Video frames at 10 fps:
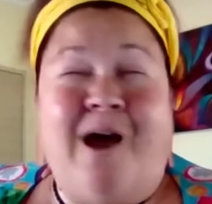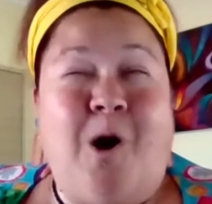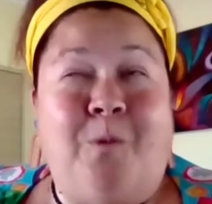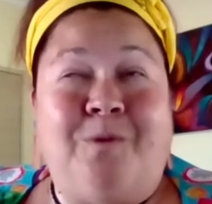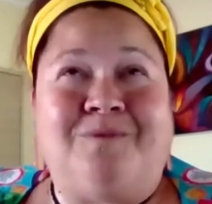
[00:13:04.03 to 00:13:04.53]

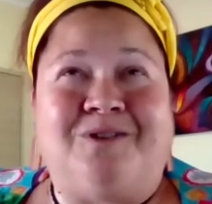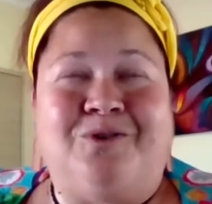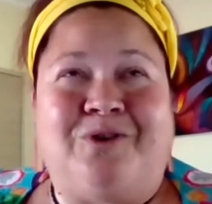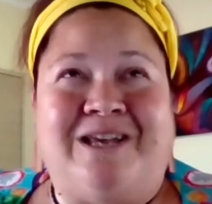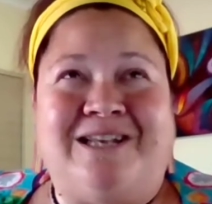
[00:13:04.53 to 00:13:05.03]
album's
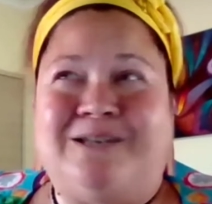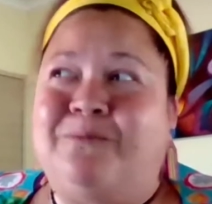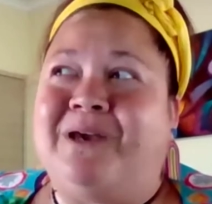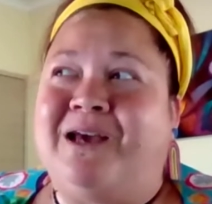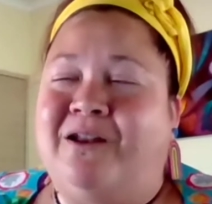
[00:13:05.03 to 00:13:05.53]
looking to
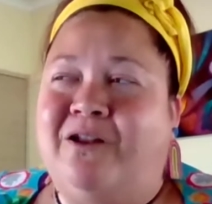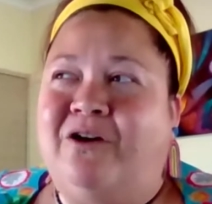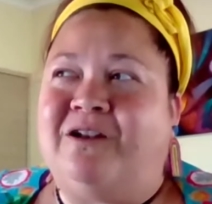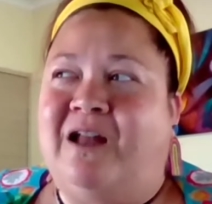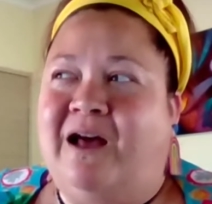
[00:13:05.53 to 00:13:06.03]
be a
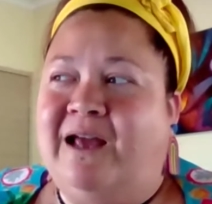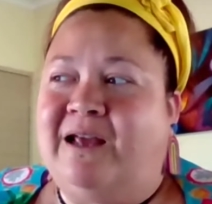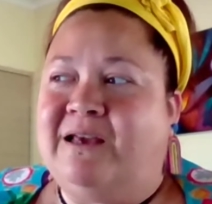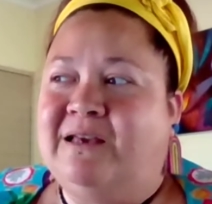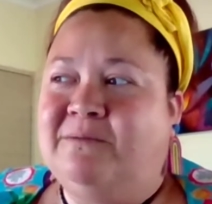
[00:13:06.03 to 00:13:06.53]
lot like
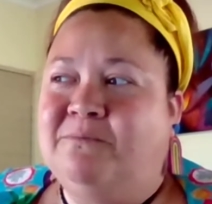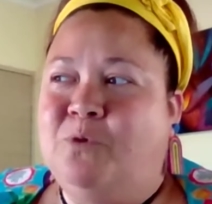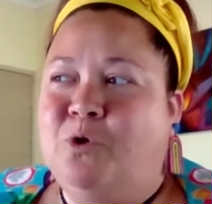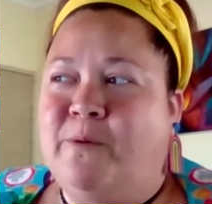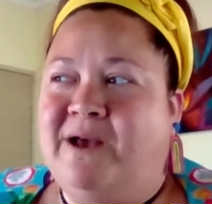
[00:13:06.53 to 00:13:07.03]

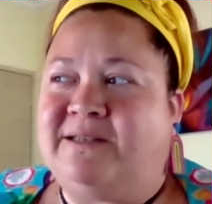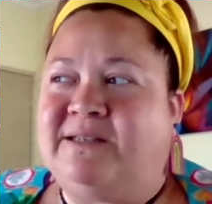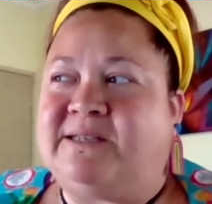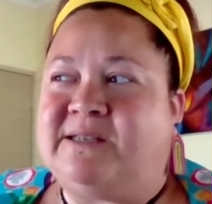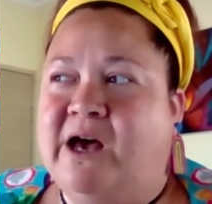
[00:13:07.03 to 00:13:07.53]
more about
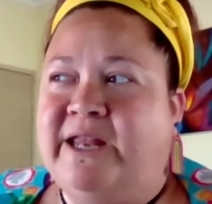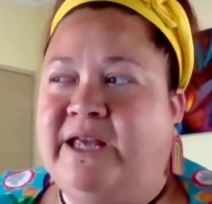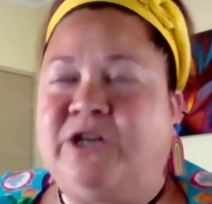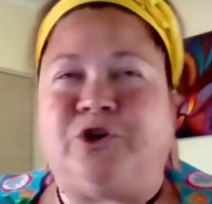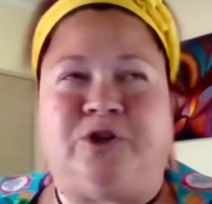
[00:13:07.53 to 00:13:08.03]
society
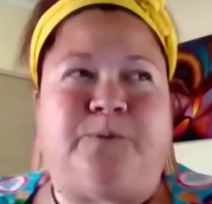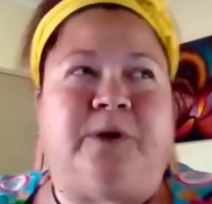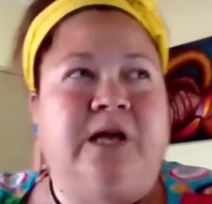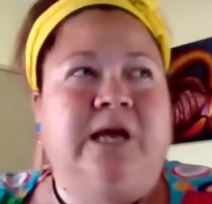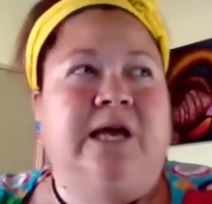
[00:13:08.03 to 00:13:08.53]
issues,
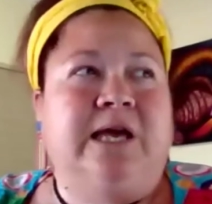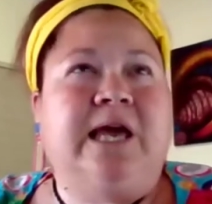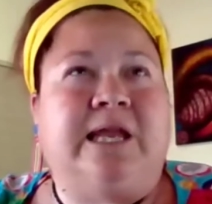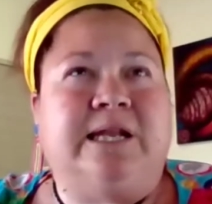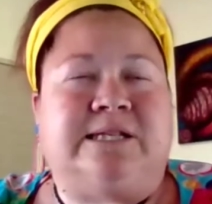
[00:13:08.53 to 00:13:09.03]
but
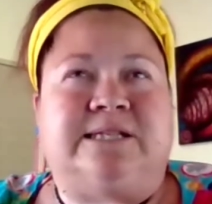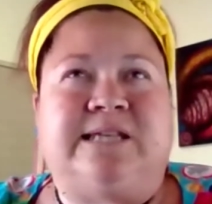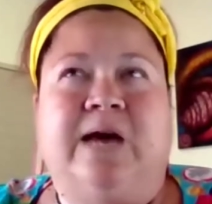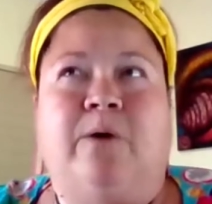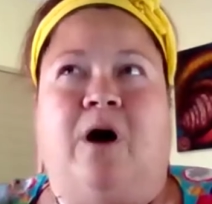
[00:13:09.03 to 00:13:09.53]
yeah, it is. It's
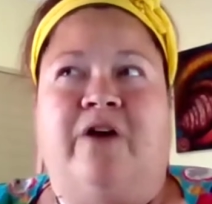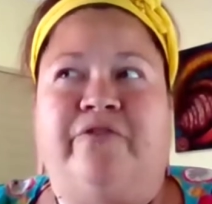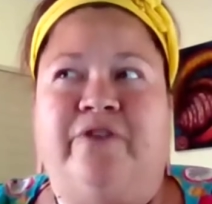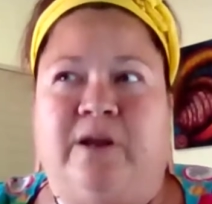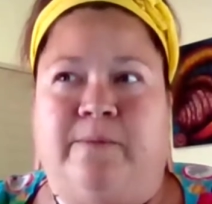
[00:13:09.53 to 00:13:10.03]
how I
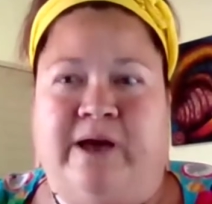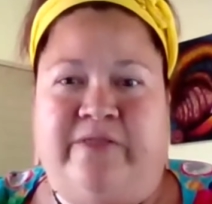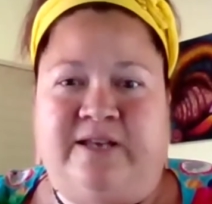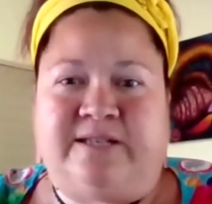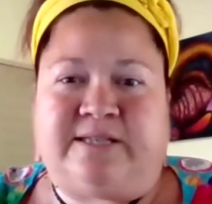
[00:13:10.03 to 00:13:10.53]
feel about
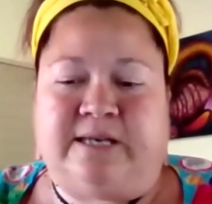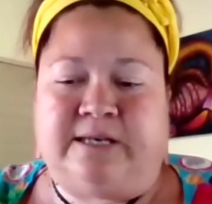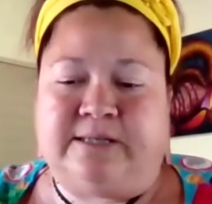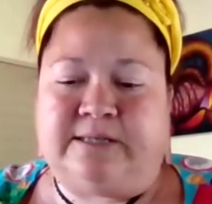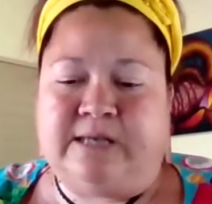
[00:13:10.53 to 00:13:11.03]
these
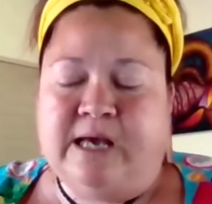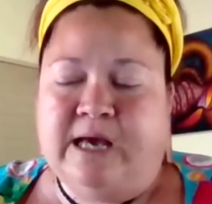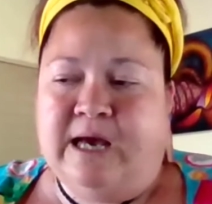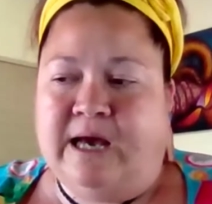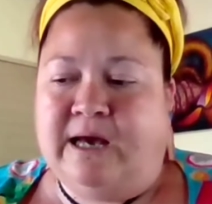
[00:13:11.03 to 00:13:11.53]
things.
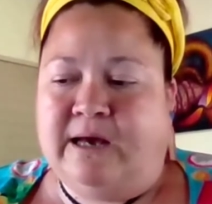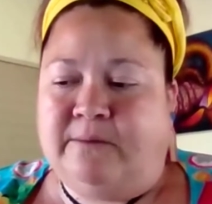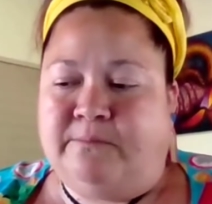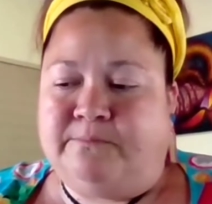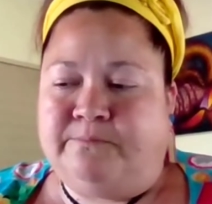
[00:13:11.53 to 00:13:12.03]

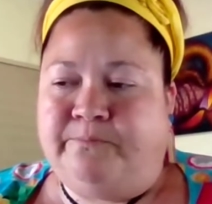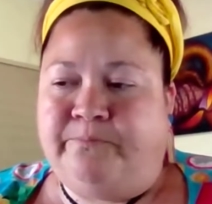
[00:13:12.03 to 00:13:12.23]
And